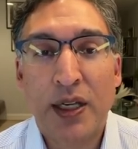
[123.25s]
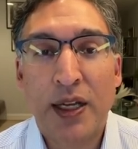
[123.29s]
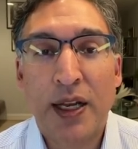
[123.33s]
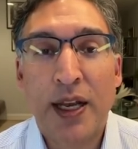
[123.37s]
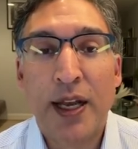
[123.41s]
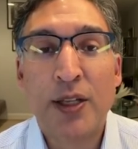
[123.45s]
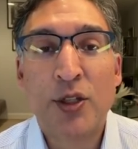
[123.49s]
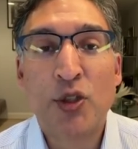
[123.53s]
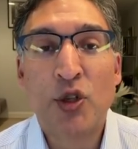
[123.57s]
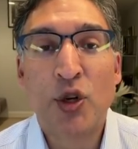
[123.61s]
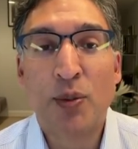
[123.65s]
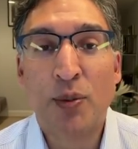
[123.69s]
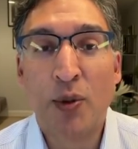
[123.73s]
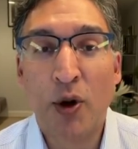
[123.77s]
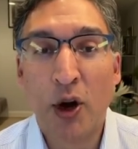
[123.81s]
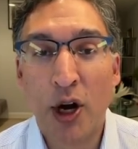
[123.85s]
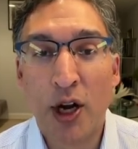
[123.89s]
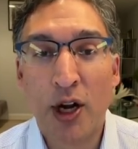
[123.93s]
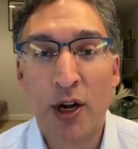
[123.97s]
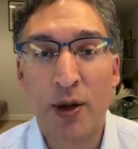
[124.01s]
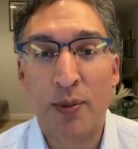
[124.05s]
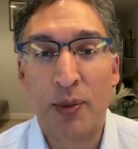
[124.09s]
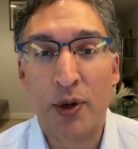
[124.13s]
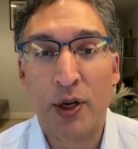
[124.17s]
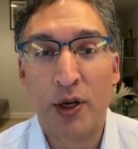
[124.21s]
It's
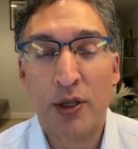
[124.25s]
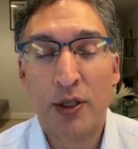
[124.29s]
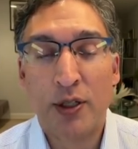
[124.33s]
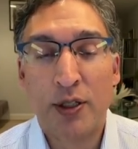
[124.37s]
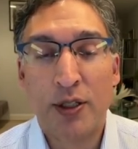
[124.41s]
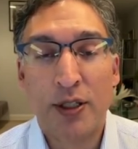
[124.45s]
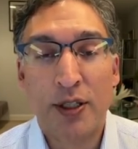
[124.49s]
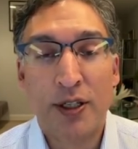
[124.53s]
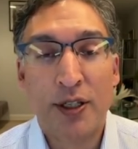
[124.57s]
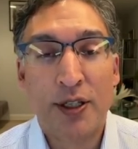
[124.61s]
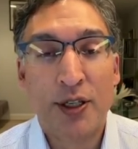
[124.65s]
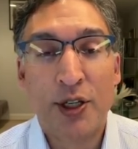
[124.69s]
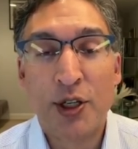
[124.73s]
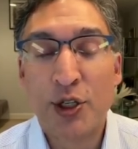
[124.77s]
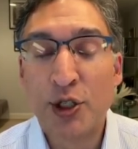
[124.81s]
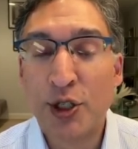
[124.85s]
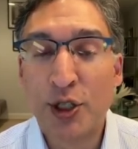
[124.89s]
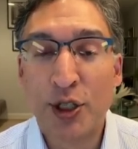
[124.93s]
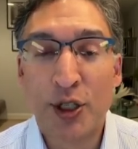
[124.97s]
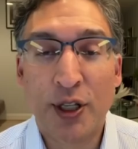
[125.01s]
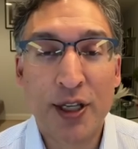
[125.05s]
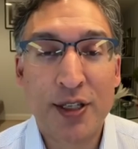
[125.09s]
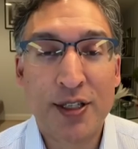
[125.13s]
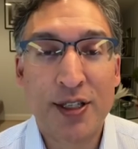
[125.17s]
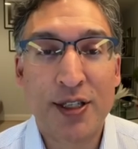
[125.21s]
remarkable. You
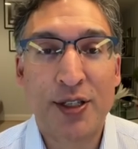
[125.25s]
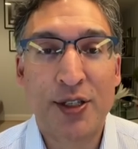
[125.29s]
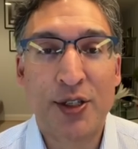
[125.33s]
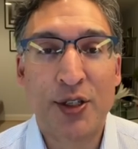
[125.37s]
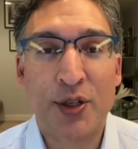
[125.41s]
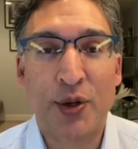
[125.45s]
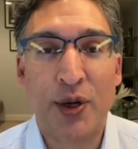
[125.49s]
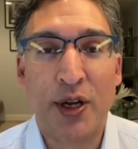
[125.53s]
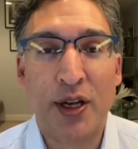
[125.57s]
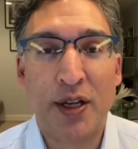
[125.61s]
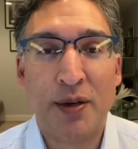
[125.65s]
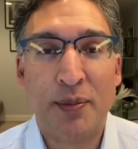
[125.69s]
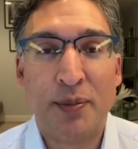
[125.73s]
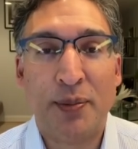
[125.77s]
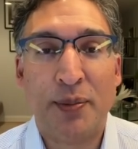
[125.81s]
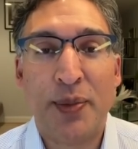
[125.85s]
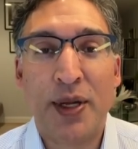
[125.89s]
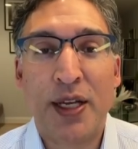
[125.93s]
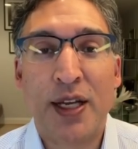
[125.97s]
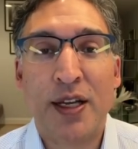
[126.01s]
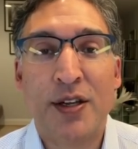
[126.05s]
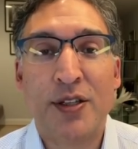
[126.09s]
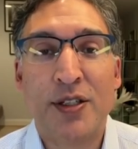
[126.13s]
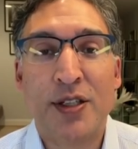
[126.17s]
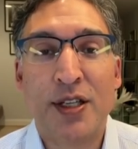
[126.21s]
should listen to it
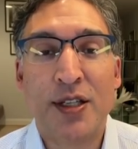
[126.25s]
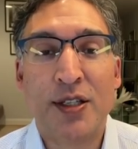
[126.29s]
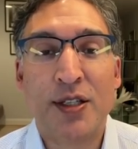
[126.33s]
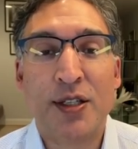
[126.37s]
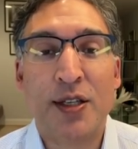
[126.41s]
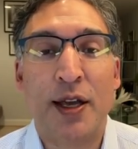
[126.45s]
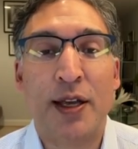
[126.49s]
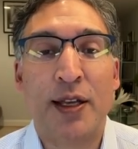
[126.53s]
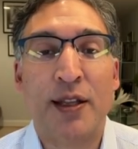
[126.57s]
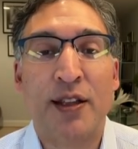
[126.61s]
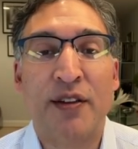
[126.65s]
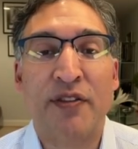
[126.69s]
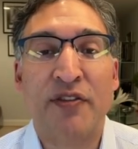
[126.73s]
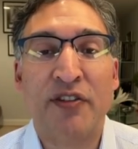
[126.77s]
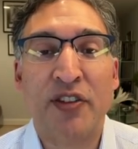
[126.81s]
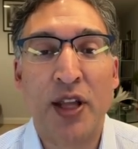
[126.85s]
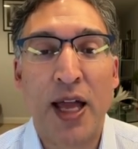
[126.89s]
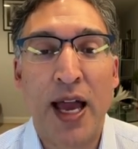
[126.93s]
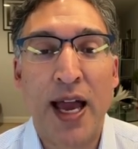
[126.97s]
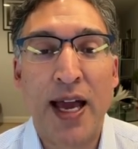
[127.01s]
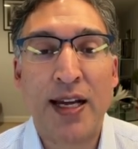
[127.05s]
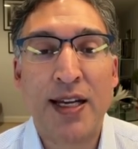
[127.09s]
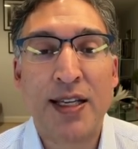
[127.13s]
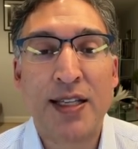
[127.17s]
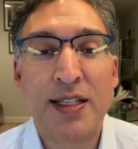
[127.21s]
because it's like the
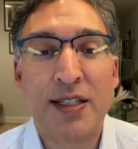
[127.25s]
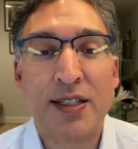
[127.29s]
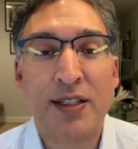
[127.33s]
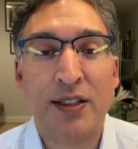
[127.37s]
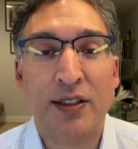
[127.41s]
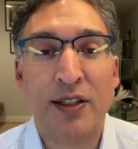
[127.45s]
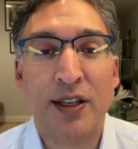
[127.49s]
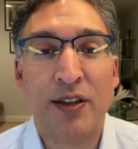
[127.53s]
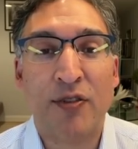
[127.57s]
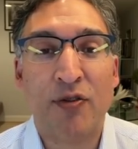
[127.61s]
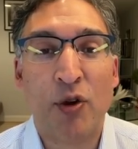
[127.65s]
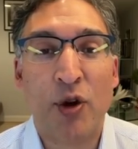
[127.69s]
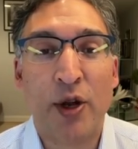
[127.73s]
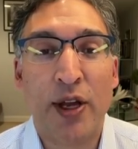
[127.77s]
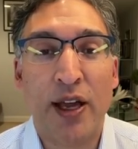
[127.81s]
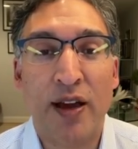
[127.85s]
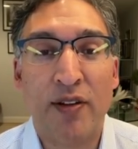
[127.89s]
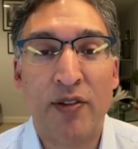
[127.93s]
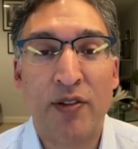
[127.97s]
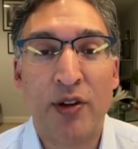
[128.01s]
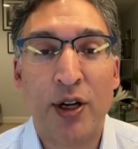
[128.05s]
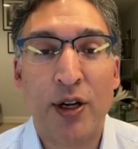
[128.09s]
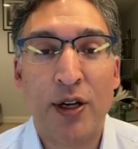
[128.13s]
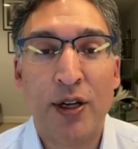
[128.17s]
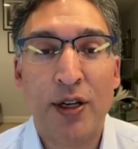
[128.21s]
flattest delivery
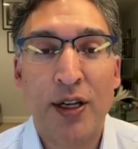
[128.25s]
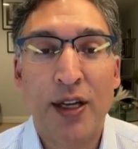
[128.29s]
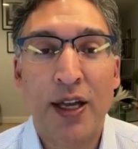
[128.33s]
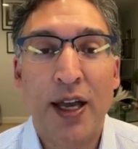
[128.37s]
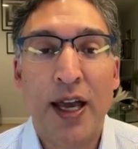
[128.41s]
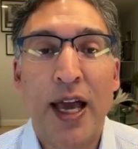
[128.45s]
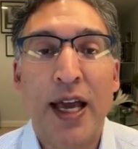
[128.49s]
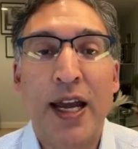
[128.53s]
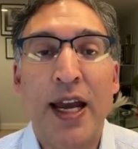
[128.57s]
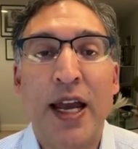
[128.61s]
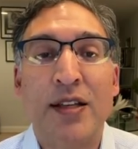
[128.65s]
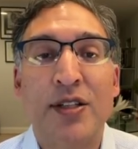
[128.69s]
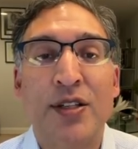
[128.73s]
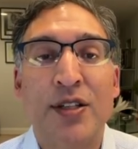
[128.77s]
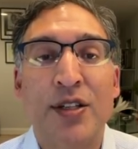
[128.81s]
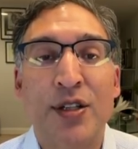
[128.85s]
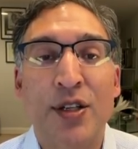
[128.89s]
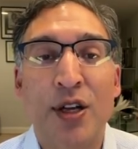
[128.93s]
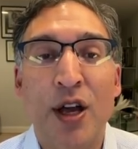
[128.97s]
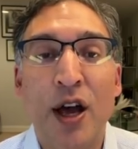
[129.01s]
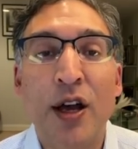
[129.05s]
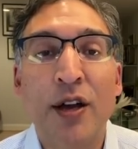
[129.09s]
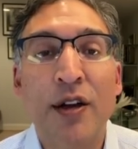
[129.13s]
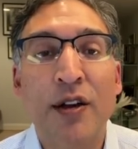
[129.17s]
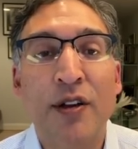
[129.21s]
ever. It has
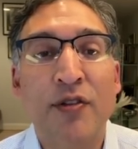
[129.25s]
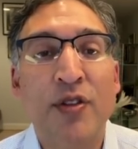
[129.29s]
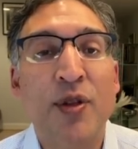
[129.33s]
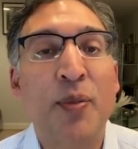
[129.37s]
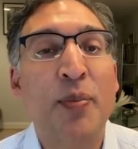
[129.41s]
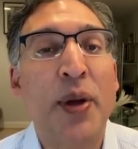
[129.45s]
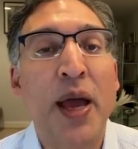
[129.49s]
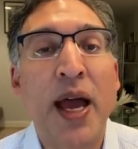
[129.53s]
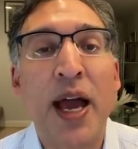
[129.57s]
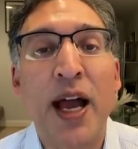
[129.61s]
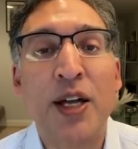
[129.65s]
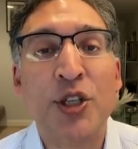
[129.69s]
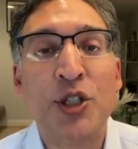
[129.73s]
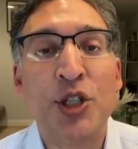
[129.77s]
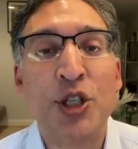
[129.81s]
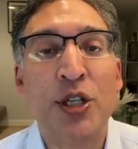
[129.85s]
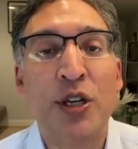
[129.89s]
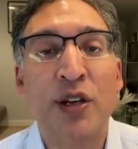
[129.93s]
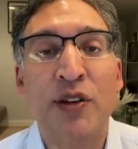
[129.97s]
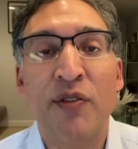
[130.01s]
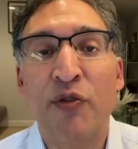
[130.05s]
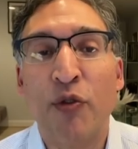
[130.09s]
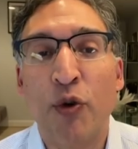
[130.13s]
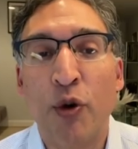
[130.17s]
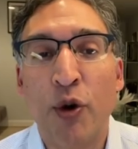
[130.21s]
none of the passion
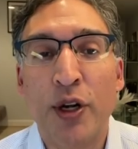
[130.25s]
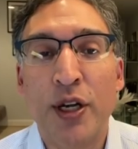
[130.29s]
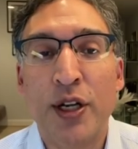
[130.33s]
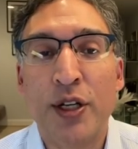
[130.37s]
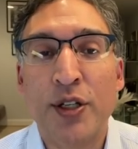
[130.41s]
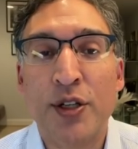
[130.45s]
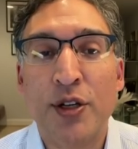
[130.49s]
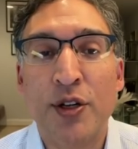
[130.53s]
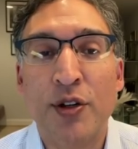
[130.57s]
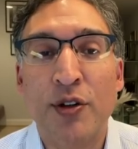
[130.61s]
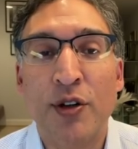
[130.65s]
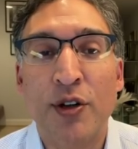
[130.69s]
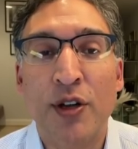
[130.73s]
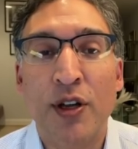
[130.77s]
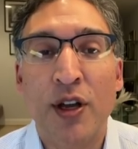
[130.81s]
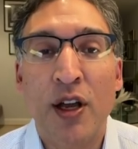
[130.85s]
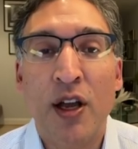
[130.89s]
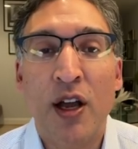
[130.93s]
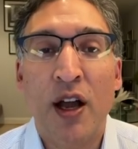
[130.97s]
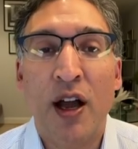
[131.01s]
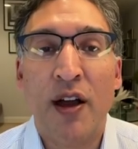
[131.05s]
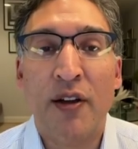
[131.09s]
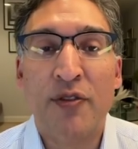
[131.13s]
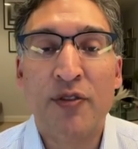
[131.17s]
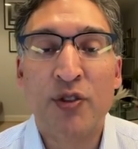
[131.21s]
and fortitude
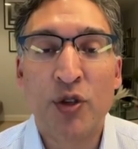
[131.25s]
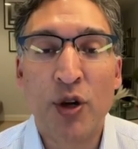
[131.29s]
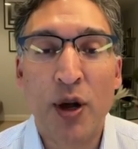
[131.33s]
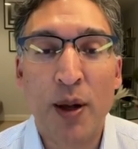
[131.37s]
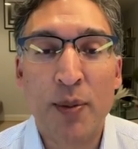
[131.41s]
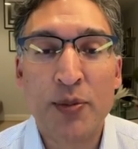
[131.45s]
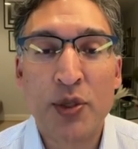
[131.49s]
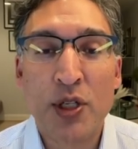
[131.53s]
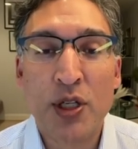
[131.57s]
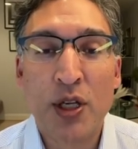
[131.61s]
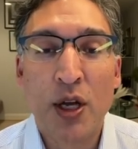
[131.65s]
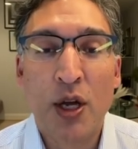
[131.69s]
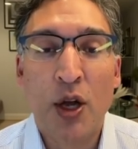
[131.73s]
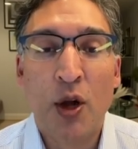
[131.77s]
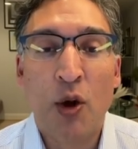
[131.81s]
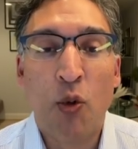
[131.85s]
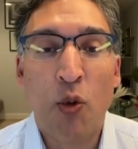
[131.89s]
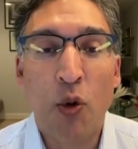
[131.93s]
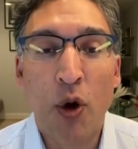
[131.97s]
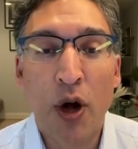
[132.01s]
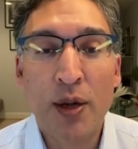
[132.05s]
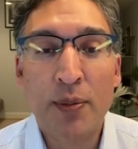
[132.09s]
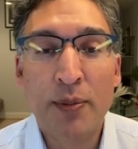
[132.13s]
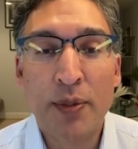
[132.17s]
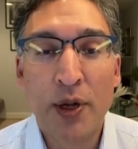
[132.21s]
of Trump's
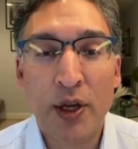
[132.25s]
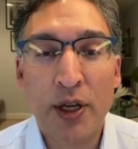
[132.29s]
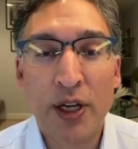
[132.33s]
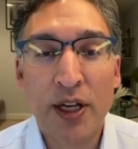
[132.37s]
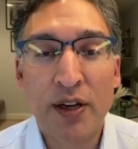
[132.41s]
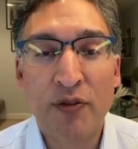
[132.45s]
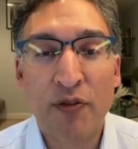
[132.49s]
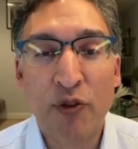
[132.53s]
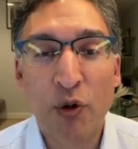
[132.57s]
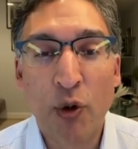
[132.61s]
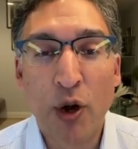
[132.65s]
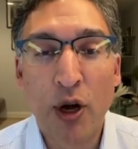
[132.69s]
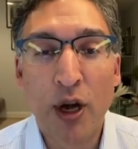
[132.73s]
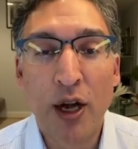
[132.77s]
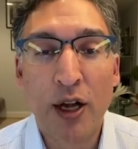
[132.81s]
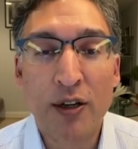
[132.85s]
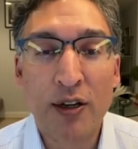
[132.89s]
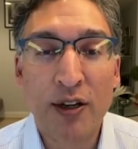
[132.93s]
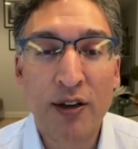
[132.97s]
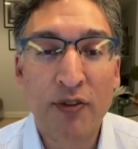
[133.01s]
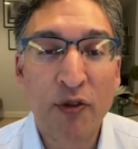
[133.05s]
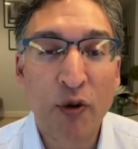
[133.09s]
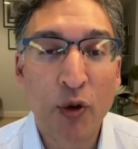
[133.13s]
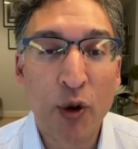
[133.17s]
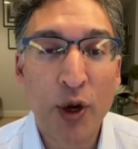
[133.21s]

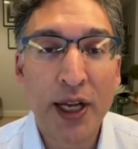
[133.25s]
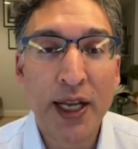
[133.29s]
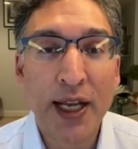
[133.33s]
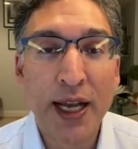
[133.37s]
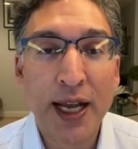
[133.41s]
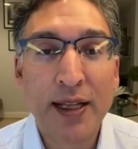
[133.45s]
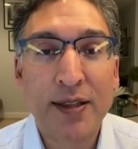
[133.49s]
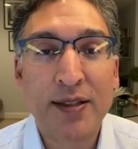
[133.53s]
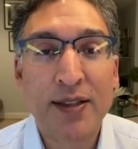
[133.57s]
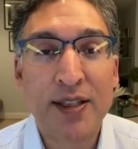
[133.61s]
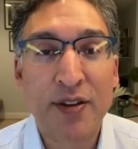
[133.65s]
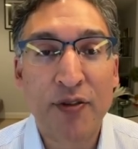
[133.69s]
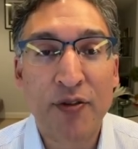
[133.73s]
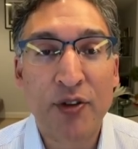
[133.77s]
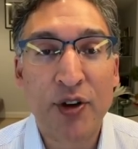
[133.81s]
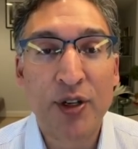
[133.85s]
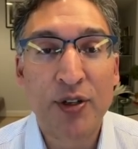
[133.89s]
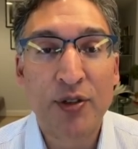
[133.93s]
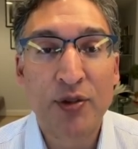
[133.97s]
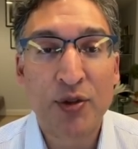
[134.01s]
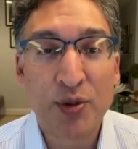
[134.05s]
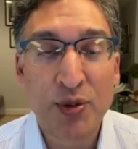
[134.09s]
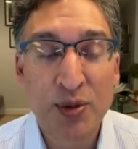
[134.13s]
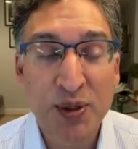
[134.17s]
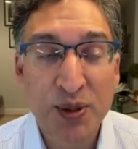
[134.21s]
1,448
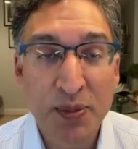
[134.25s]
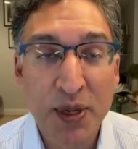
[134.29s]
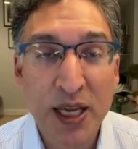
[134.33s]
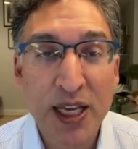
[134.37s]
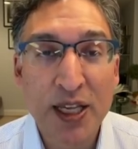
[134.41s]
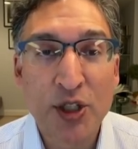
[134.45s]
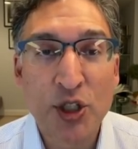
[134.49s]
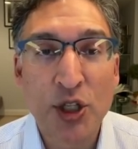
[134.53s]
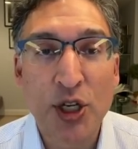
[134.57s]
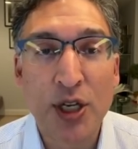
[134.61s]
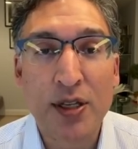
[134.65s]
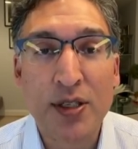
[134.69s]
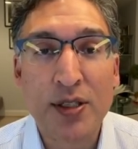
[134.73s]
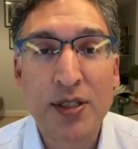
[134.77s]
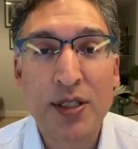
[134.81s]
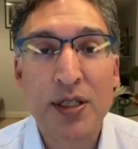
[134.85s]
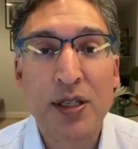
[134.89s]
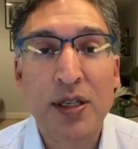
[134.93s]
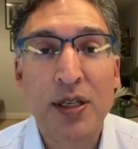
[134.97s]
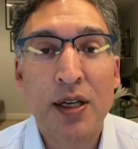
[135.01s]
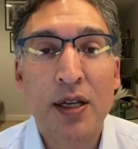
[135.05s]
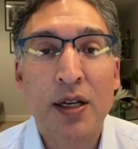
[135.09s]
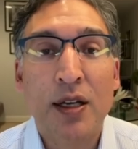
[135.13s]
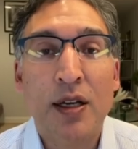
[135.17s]
different speeches